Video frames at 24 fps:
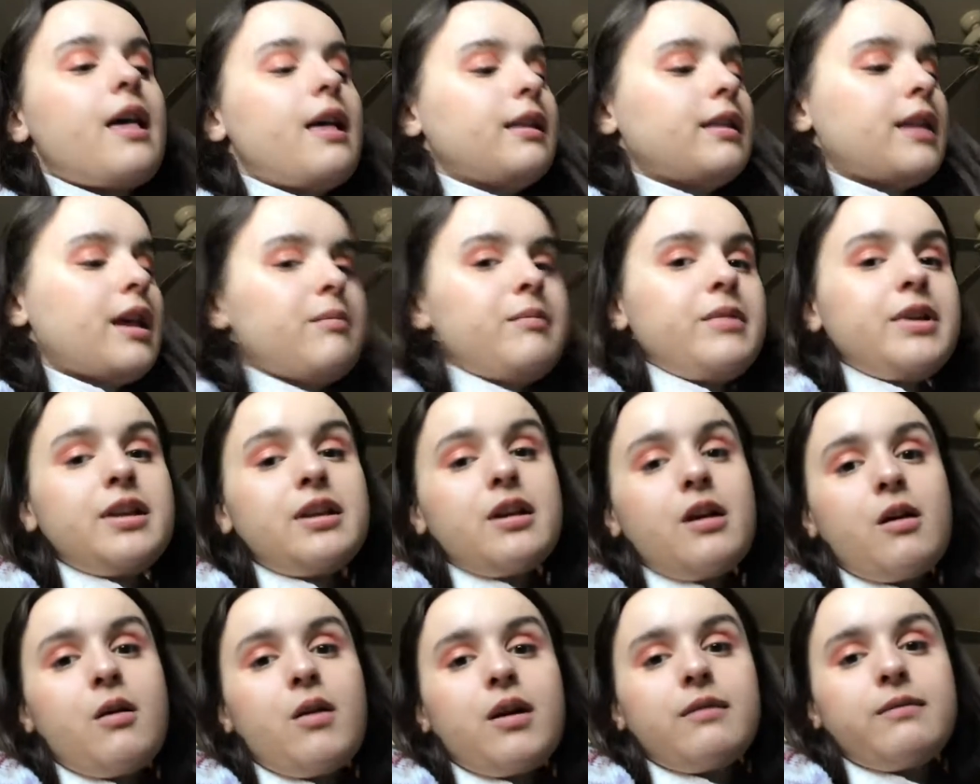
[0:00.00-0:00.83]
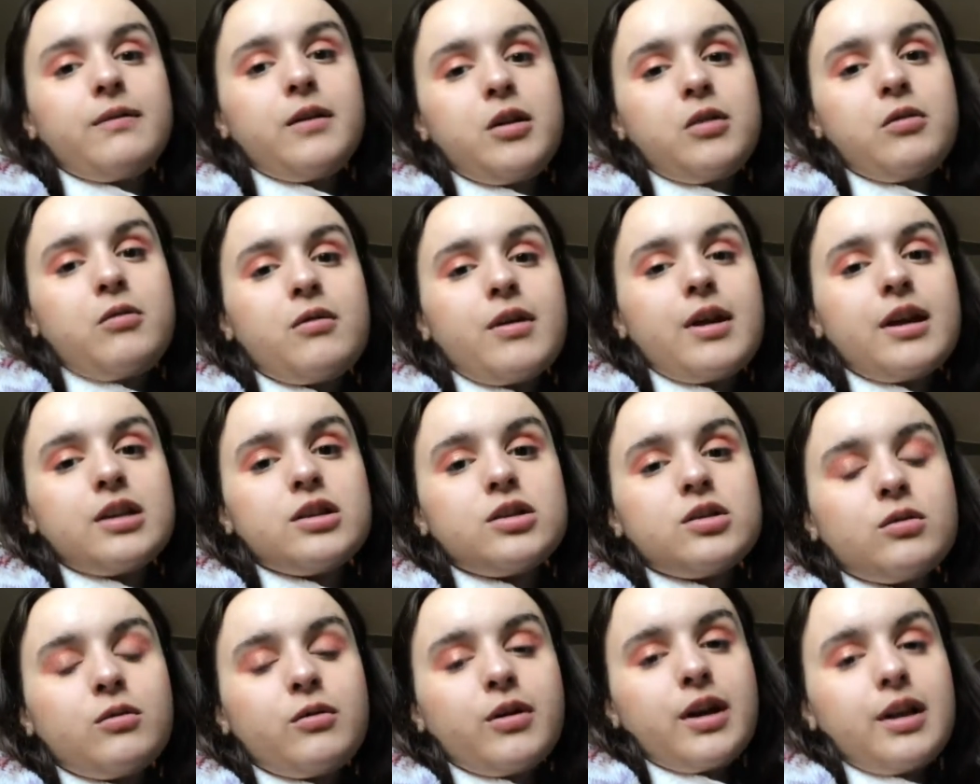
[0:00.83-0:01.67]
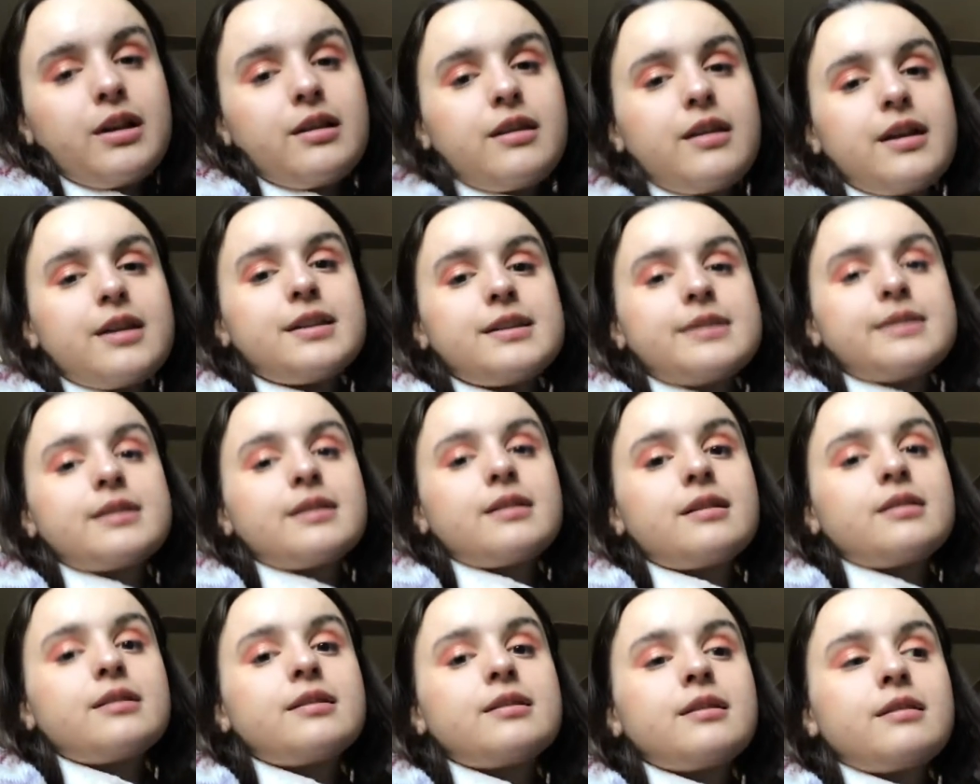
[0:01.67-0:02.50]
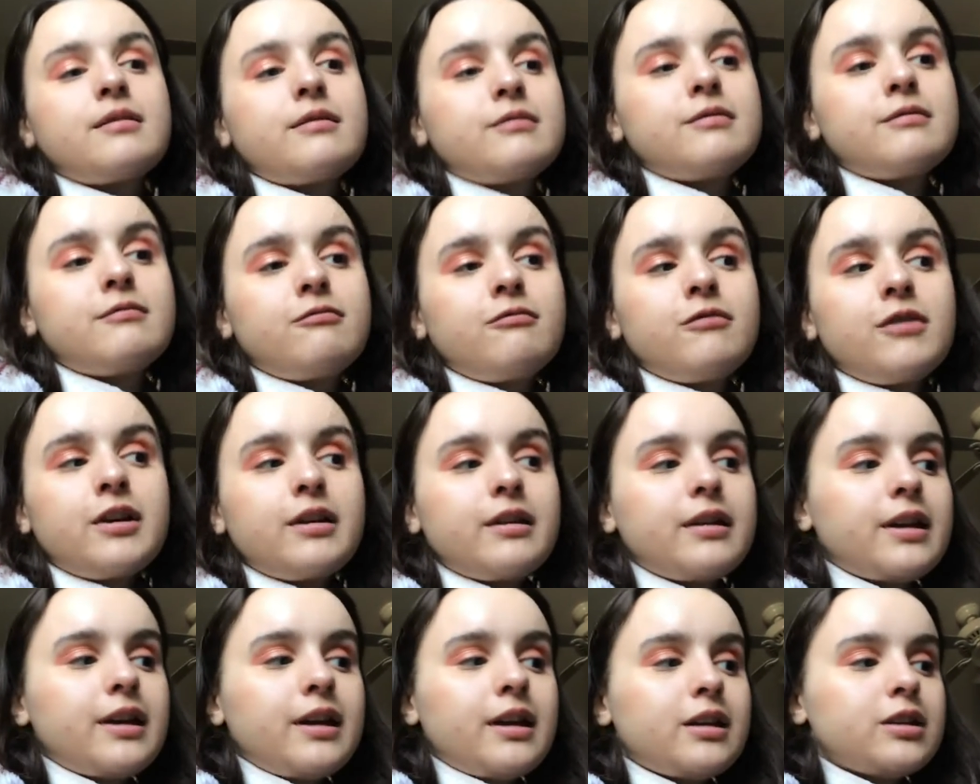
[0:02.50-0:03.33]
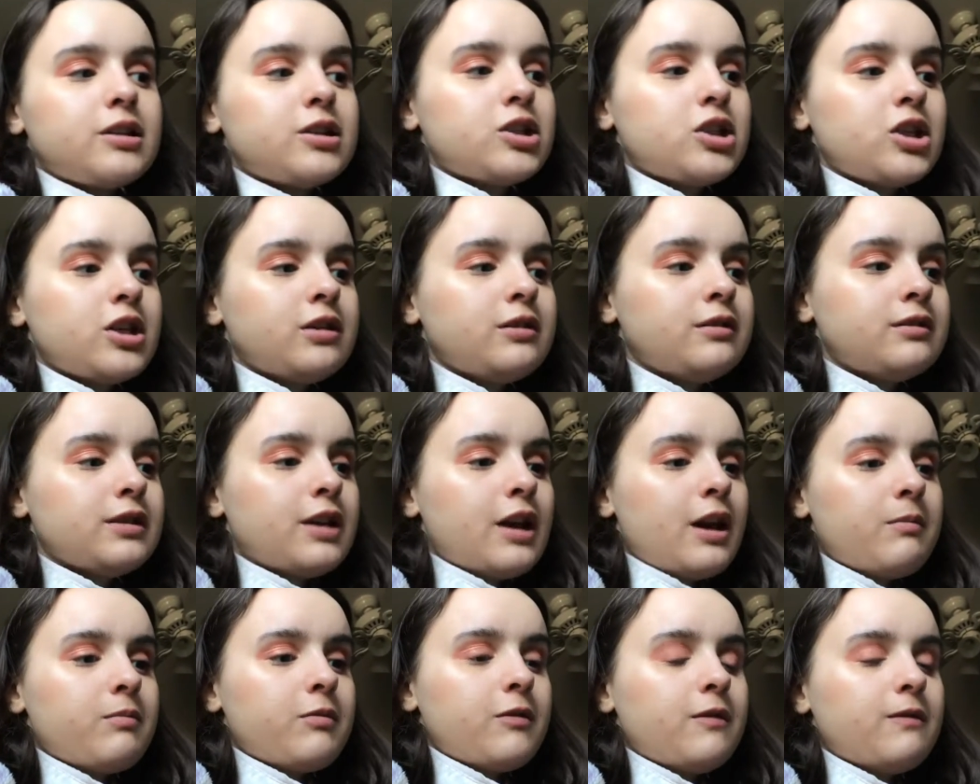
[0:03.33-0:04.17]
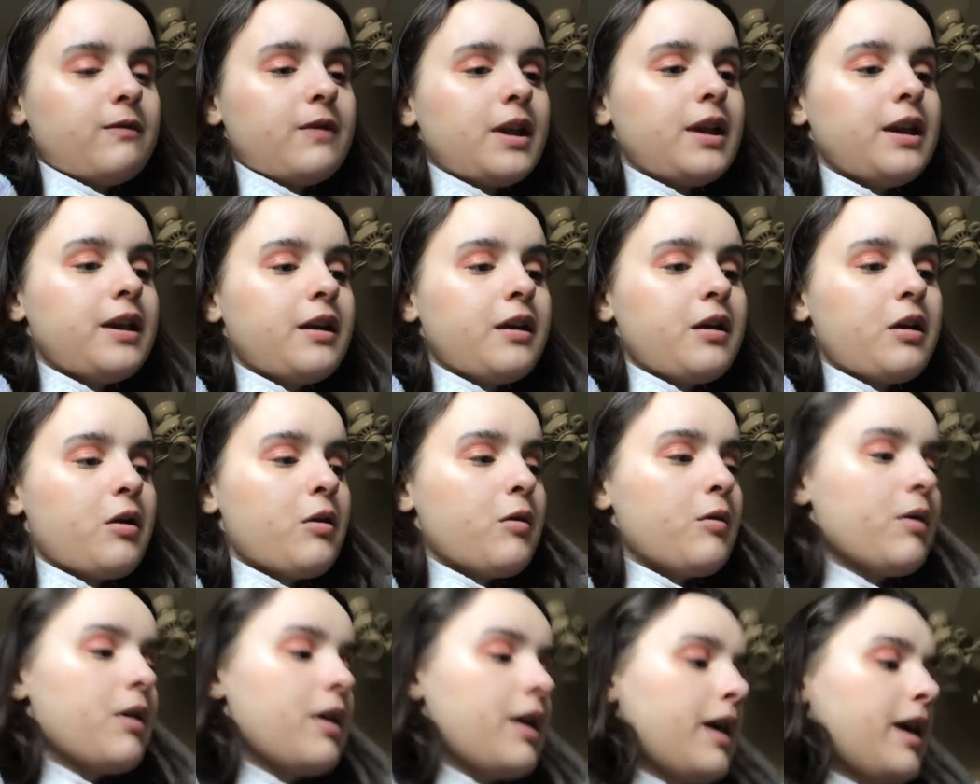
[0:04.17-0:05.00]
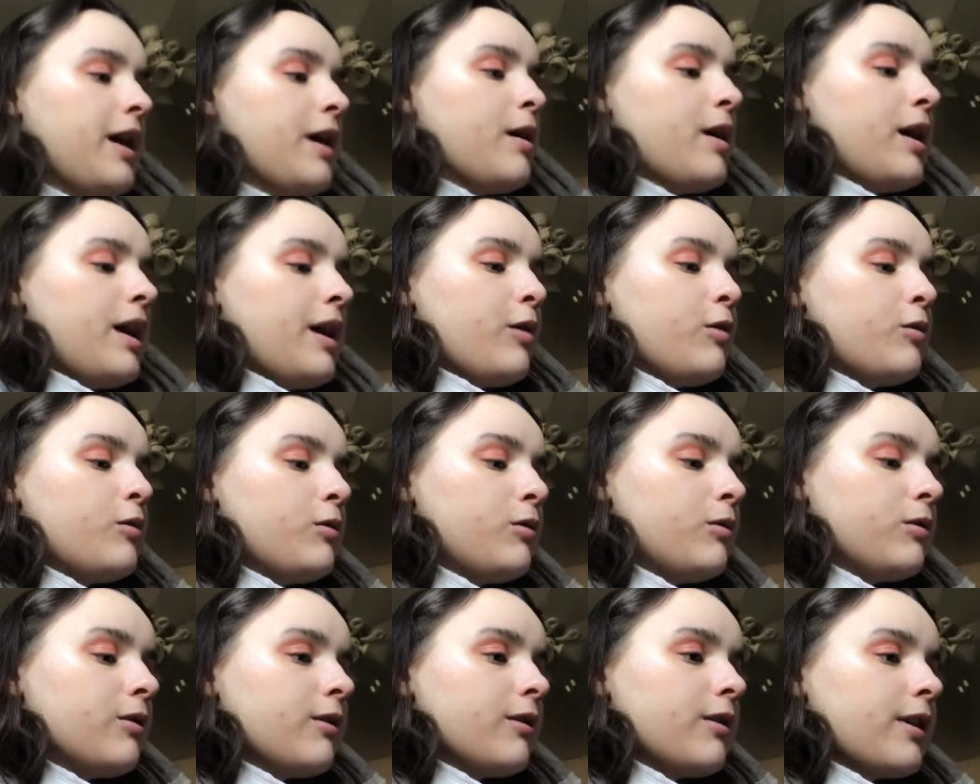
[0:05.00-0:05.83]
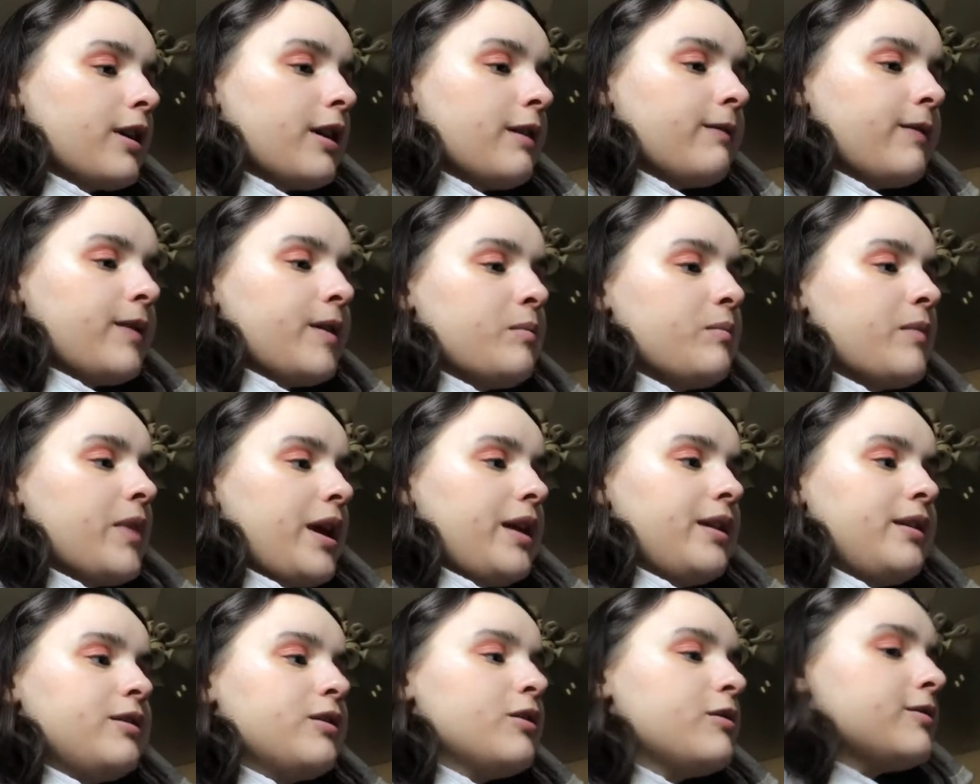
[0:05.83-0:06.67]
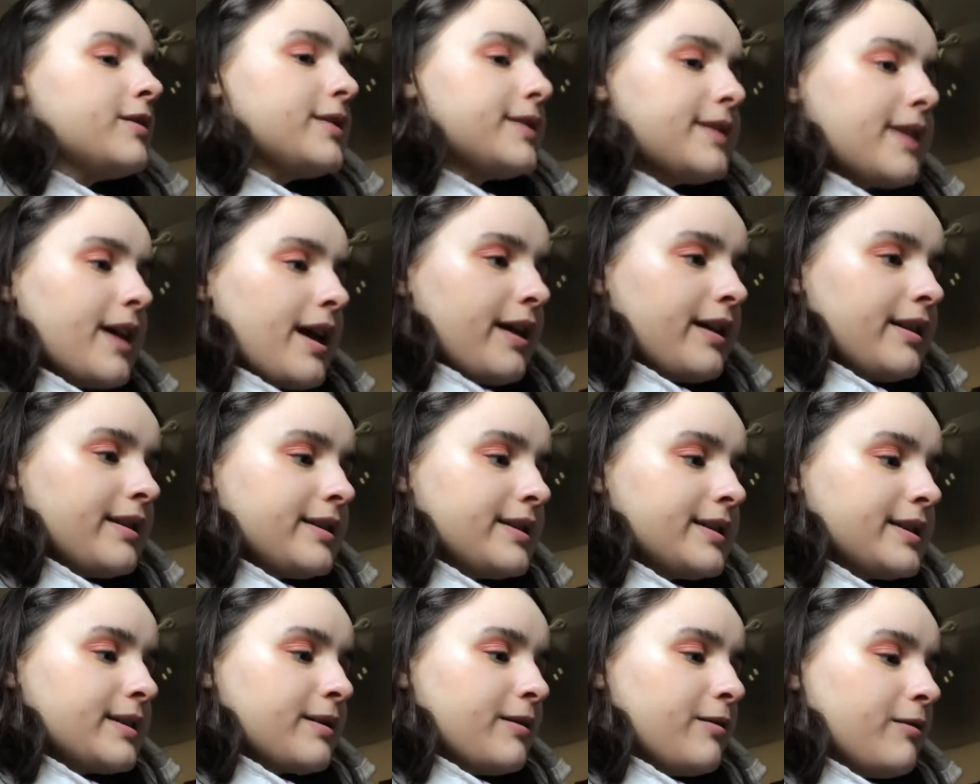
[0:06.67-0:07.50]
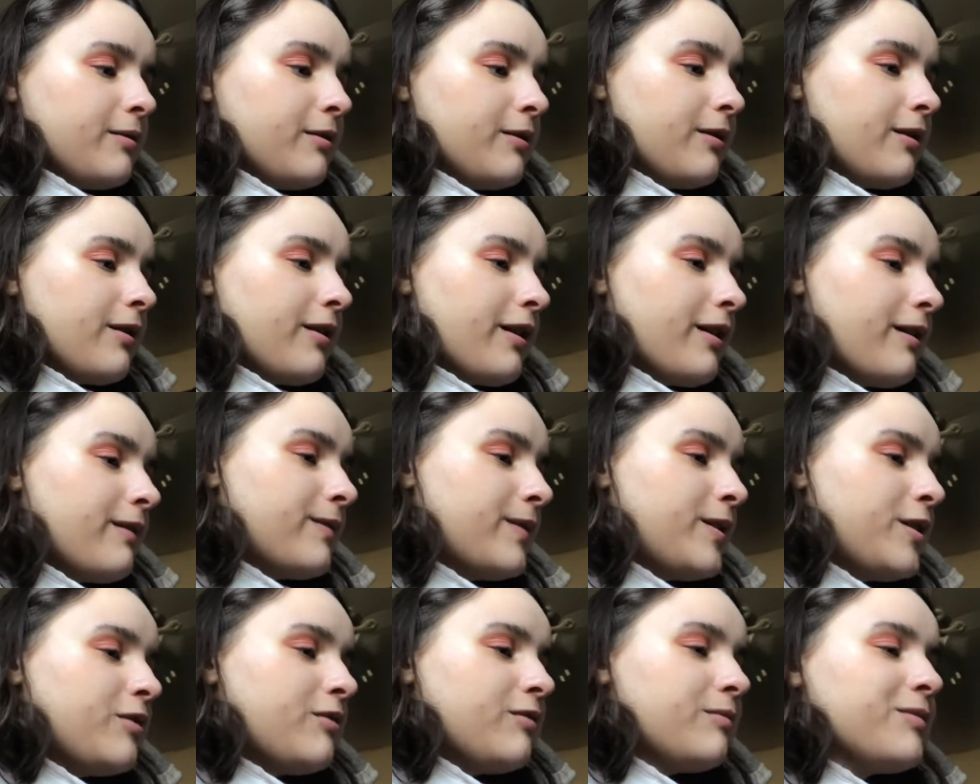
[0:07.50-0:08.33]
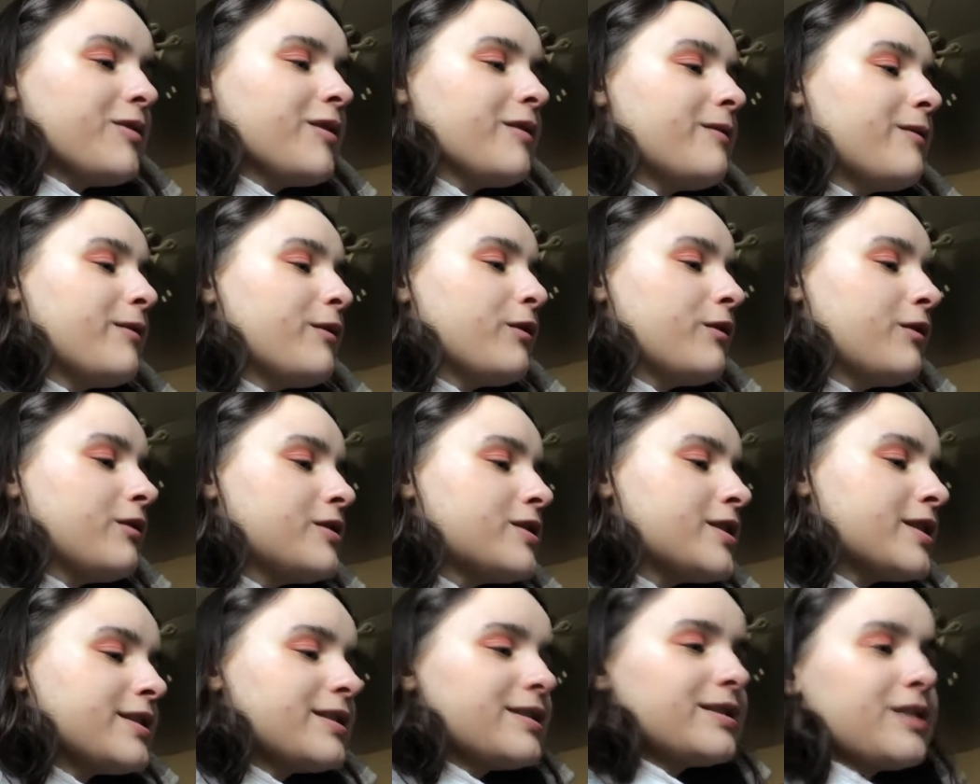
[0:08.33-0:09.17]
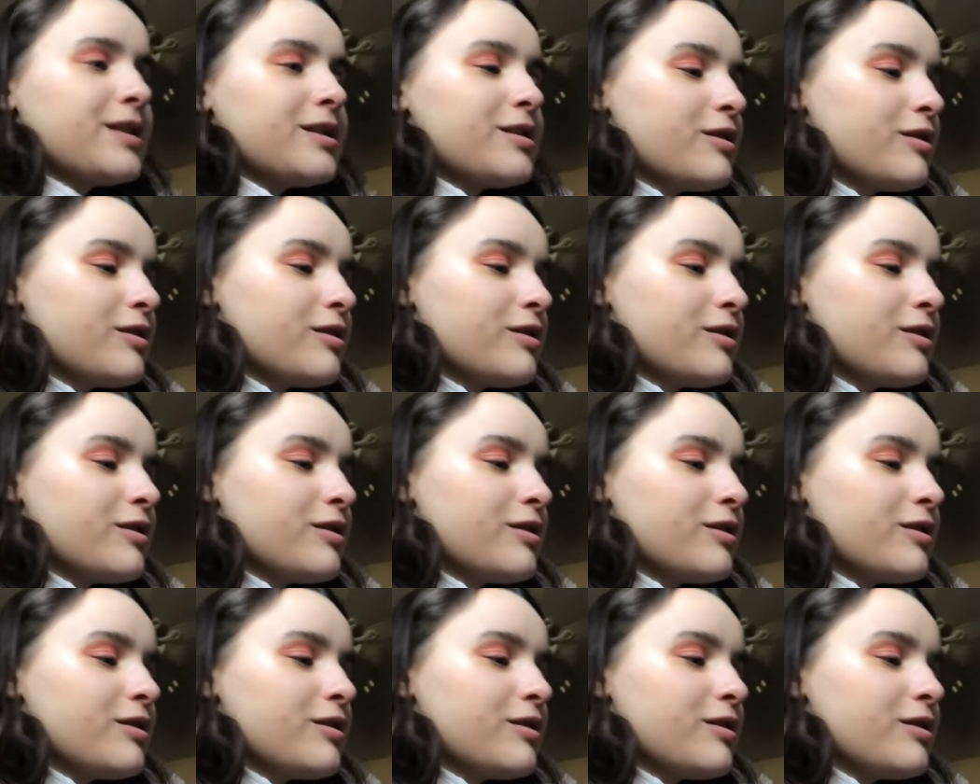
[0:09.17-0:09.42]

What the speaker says: Let me know if you enjoyed this really chill type of video, or if it made no sense, or if you prefer just